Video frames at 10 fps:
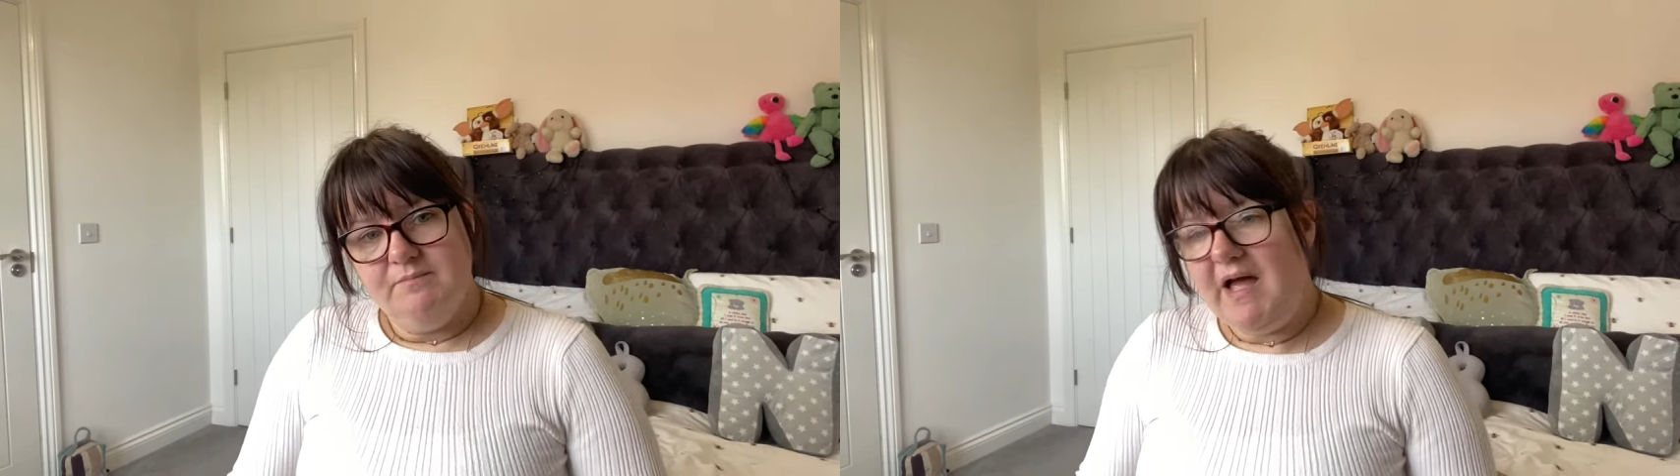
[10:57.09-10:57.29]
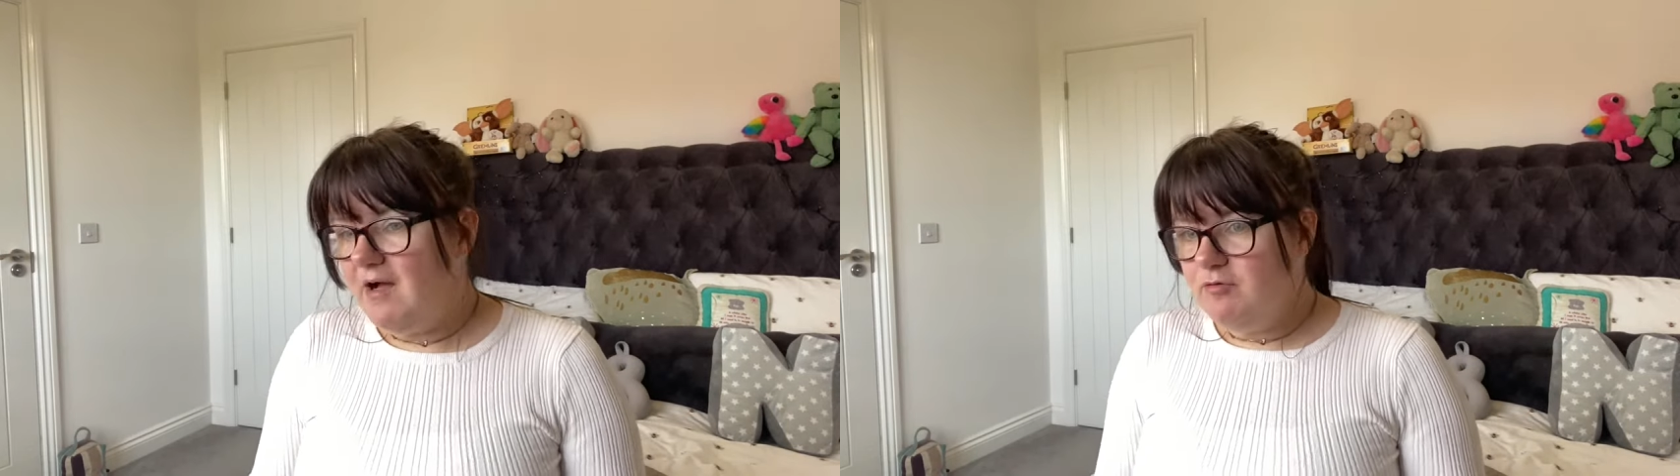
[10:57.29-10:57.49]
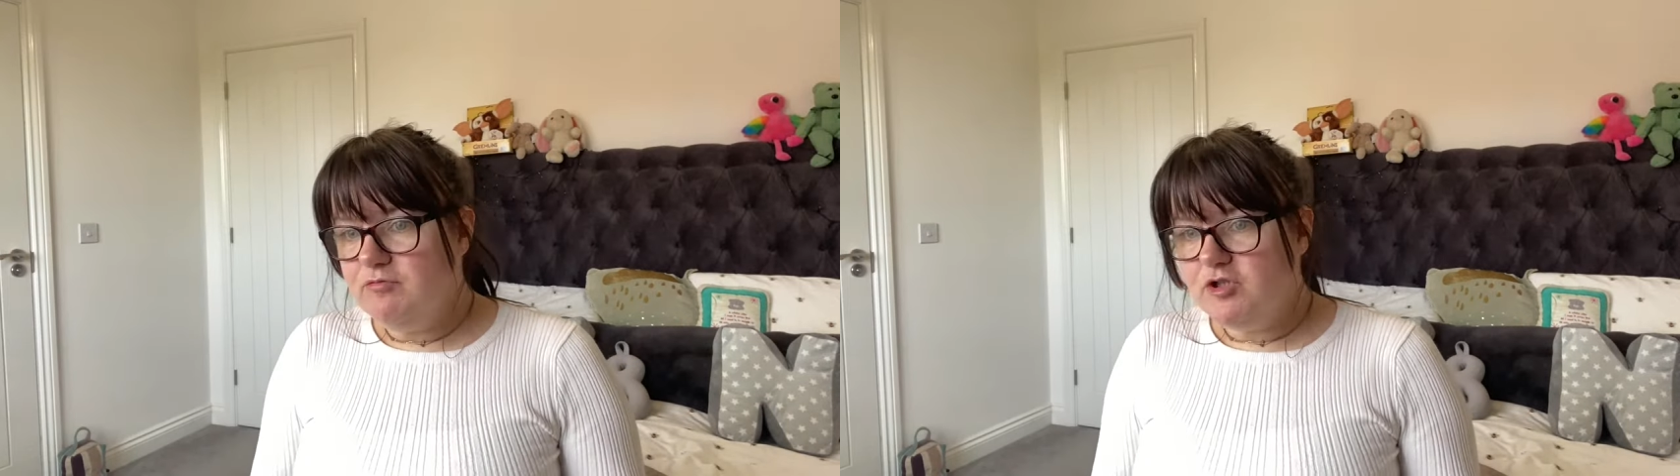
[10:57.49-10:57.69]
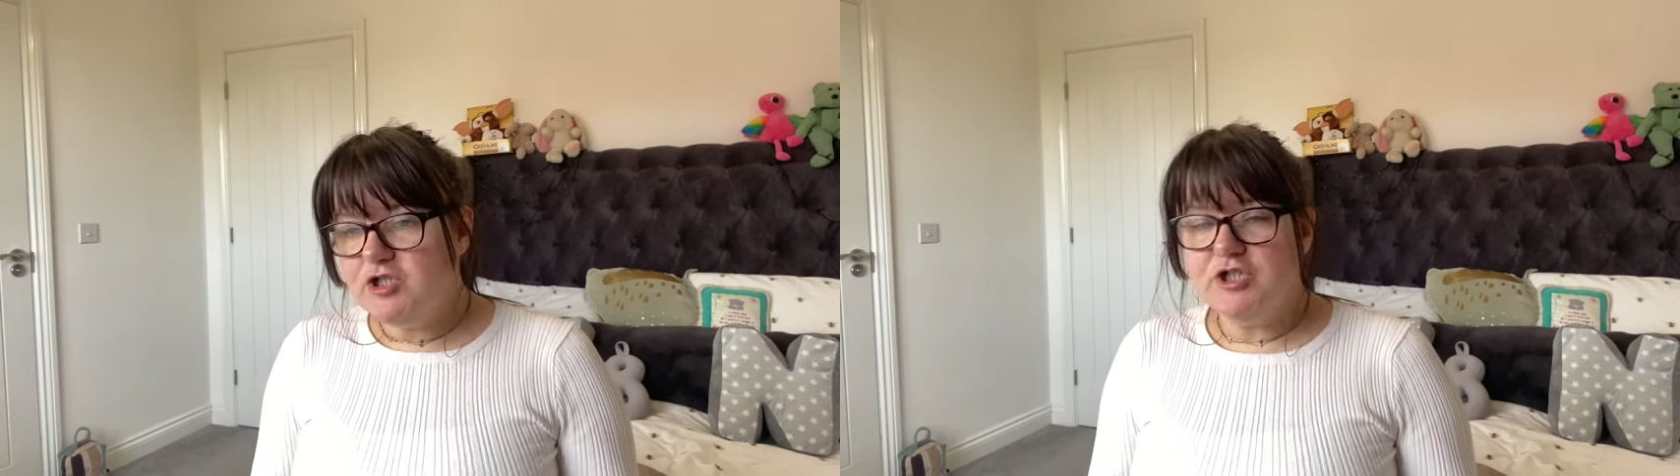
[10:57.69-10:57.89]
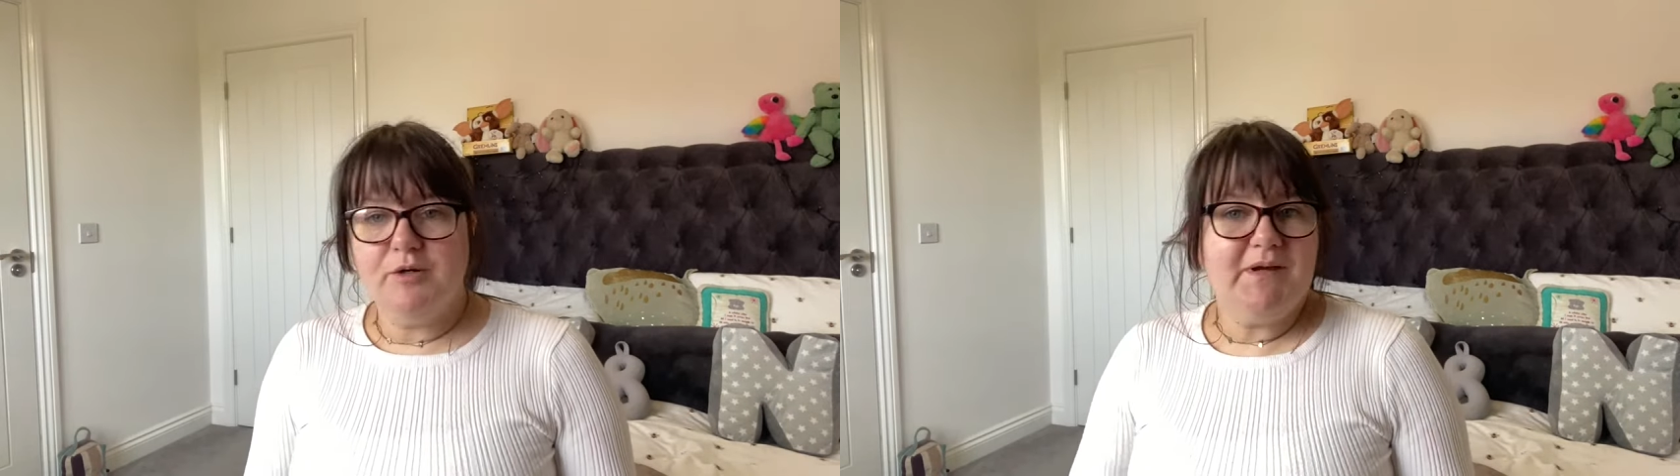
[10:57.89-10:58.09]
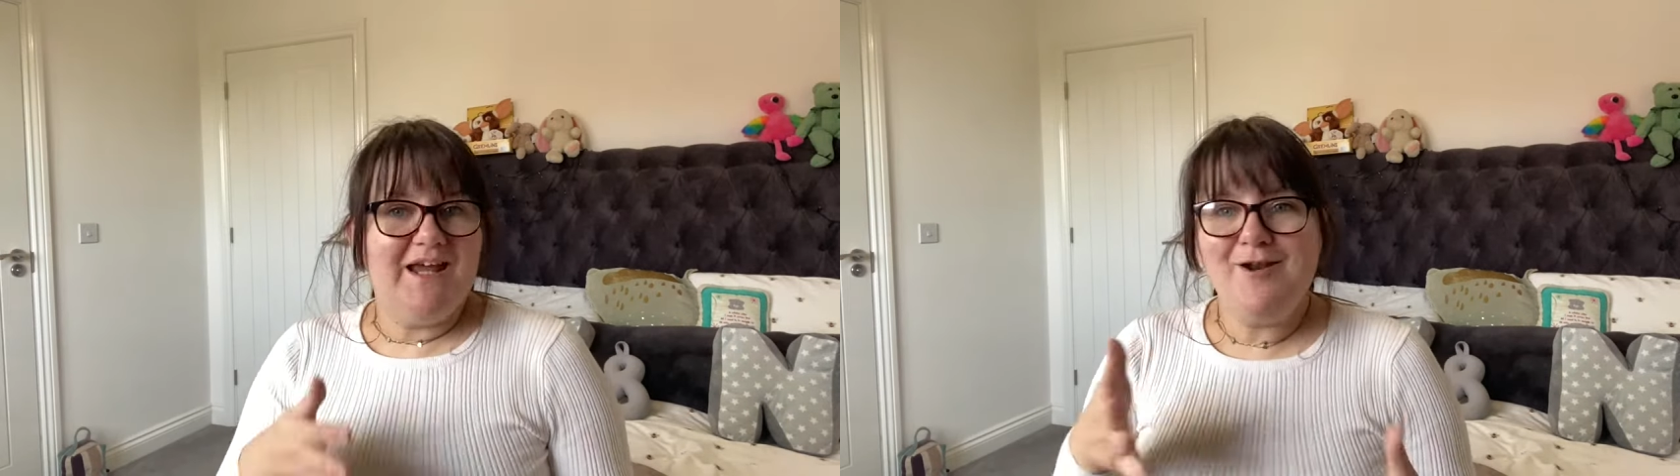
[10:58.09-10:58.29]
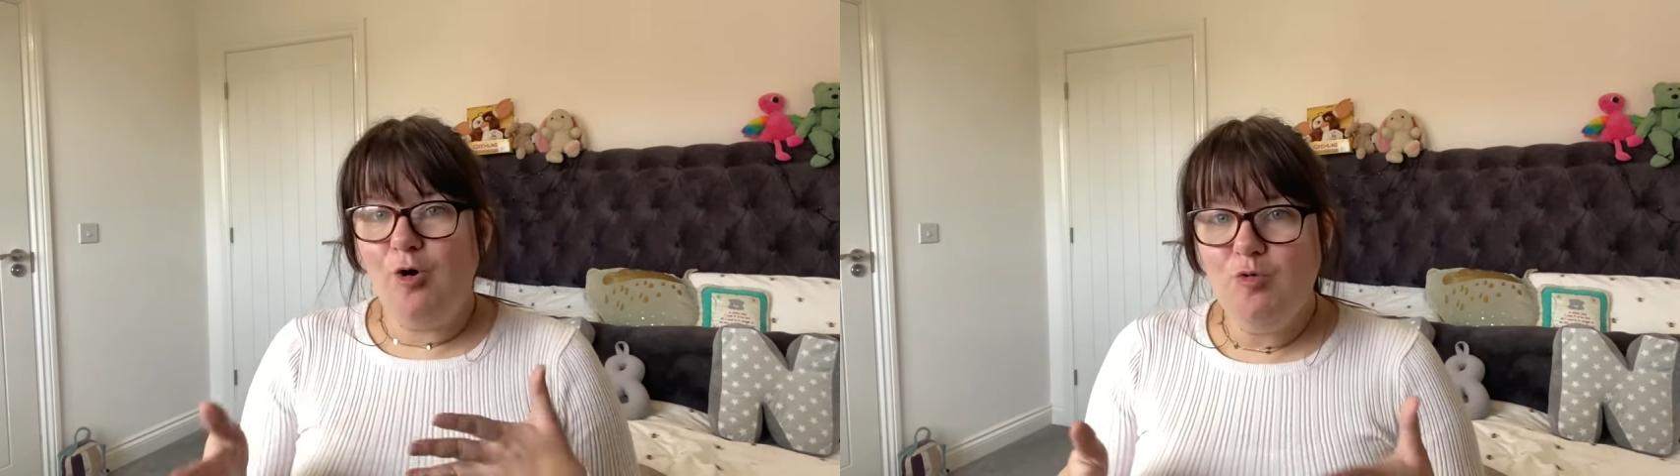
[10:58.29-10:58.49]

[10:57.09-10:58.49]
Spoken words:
pouch, I'm getting